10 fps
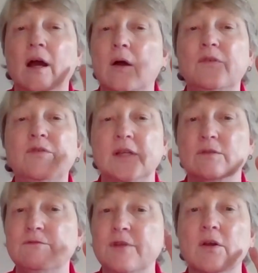OFA is
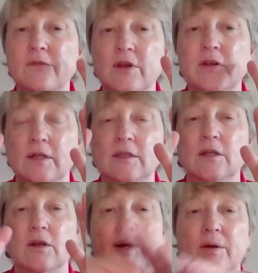very, very
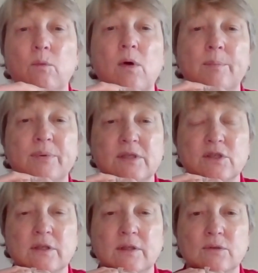clear about what
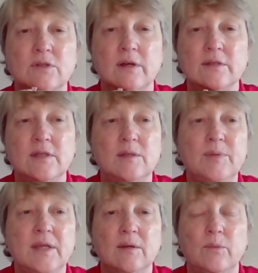position those dogs need to
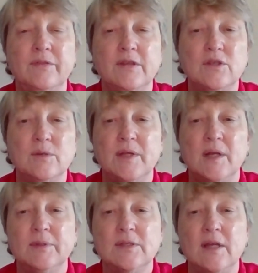be in and what they should be
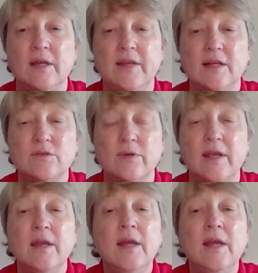able to see on the x-ray.